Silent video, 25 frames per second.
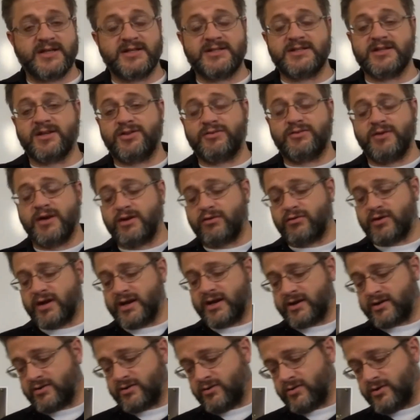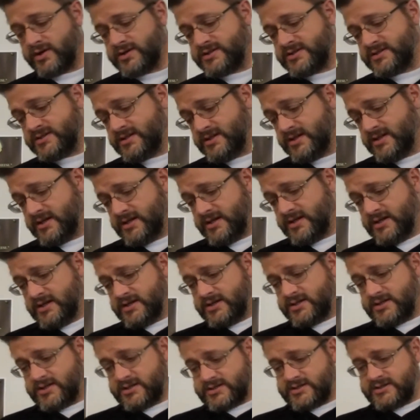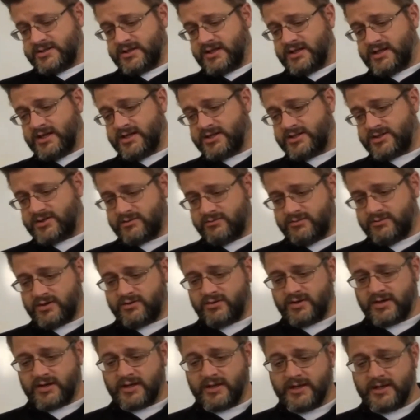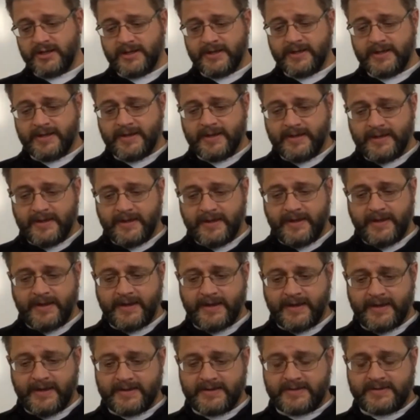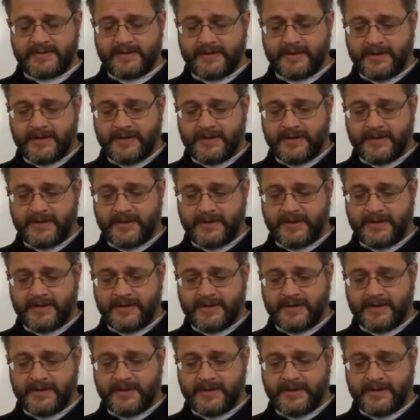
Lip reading: It's a 3-credit course, just in case you're wondering. And